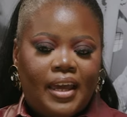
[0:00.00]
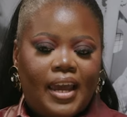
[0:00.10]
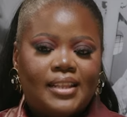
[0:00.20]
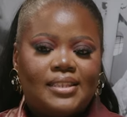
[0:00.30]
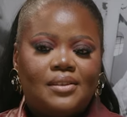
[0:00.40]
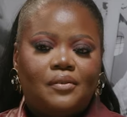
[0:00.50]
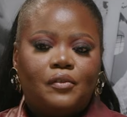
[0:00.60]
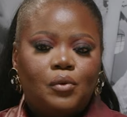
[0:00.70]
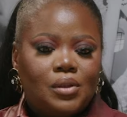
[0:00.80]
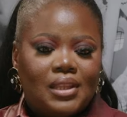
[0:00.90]
It's the
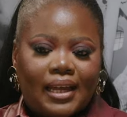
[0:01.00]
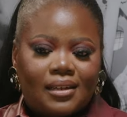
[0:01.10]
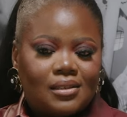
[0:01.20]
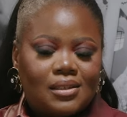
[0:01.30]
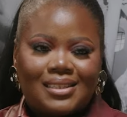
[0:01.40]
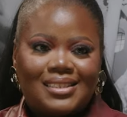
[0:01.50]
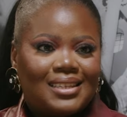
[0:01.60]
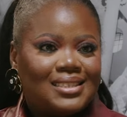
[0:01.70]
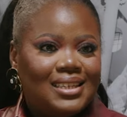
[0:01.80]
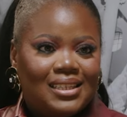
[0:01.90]
food that
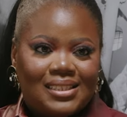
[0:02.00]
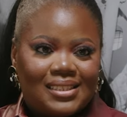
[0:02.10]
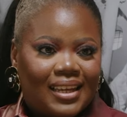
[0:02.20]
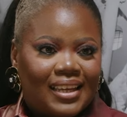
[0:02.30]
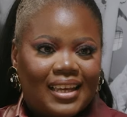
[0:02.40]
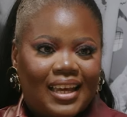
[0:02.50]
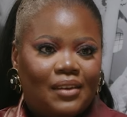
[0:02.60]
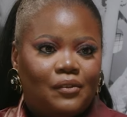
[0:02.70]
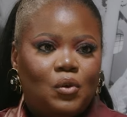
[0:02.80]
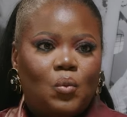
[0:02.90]
success eats. Like,
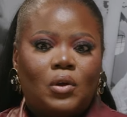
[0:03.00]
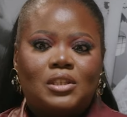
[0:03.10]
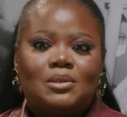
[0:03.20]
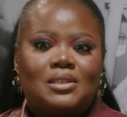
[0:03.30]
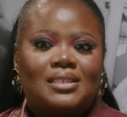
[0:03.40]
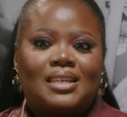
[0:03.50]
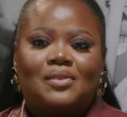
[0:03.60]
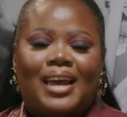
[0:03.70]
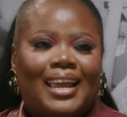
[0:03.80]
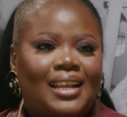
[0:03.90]
if you want to be
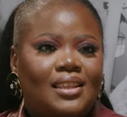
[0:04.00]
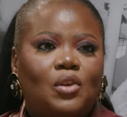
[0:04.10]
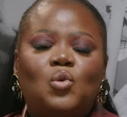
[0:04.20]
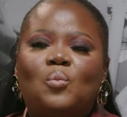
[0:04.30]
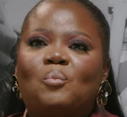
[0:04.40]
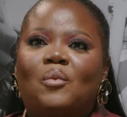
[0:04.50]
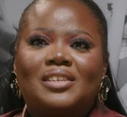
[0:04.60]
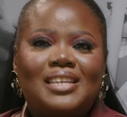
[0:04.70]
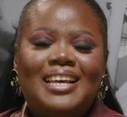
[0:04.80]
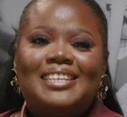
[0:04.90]
successful at anything,
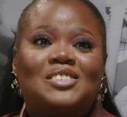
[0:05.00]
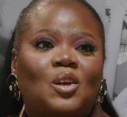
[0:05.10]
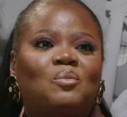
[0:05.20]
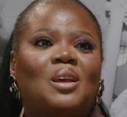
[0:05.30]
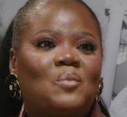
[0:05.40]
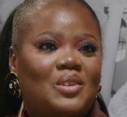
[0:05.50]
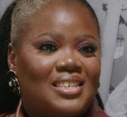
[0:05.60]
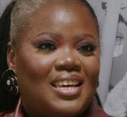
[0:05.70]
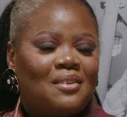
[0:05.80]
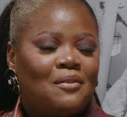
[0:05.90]
something must
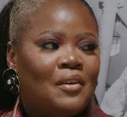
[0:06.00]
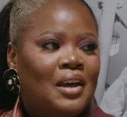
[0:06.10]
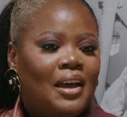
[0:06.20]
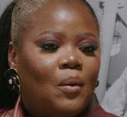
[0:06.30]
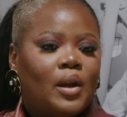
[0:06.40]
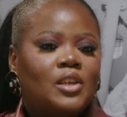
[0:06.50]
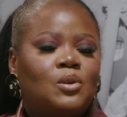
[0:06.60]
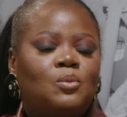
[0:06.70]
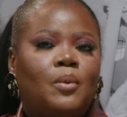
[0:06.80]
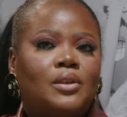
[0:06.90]
give. When I
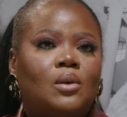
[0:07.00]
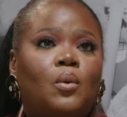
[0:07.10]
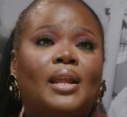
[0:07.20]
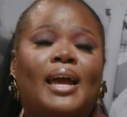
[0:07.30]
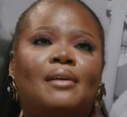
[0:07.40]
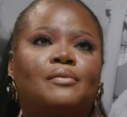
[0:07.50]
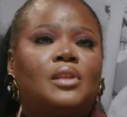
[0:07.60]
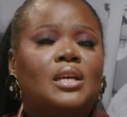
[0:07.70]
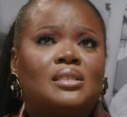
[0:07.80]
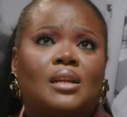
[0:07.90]
speak to people and say, well, I have
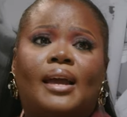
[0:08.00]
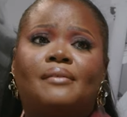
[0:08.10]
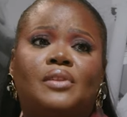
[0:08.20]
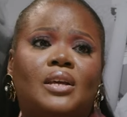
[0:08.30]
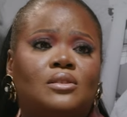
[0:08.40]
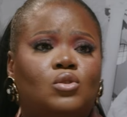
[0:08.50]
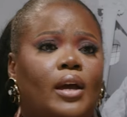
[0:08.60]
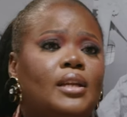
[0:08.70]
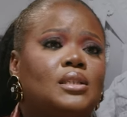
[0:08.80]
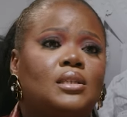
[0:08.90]
this and I have this,
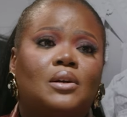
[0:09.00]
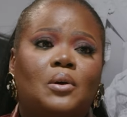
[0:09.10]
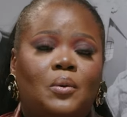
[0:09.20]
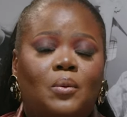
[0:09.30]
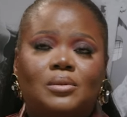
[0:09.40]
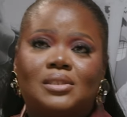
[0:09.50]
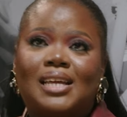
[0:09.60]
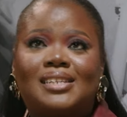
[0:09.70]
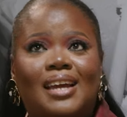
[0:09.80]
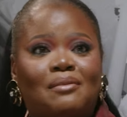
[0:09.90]
I need to go
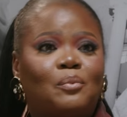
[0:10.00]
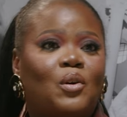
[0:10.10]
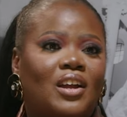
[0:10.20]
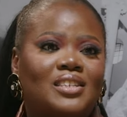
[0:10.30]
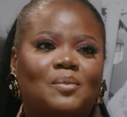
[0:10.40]
Saturday, I have brunch.